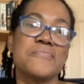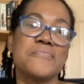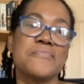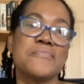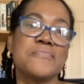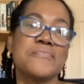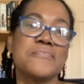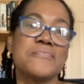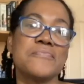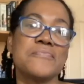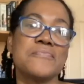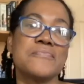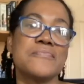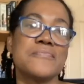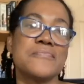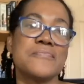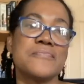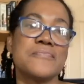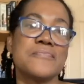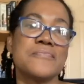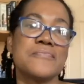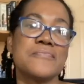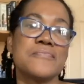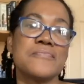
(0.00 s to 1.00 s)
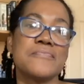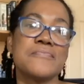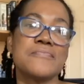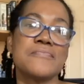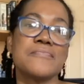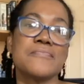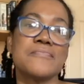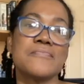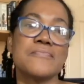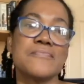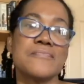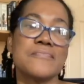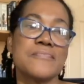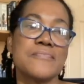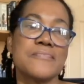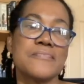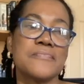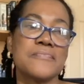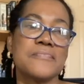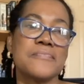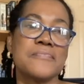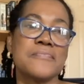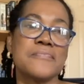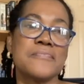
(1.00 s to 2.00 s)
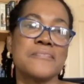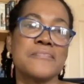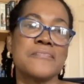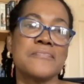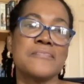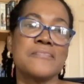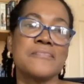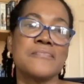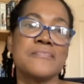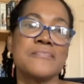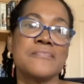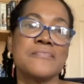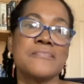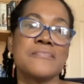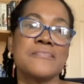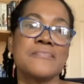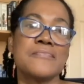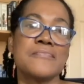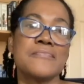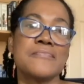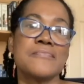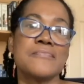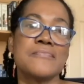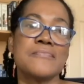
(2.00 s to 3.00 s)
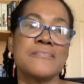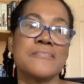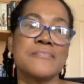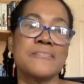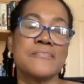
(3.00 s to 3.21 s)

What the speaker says: (not speaking)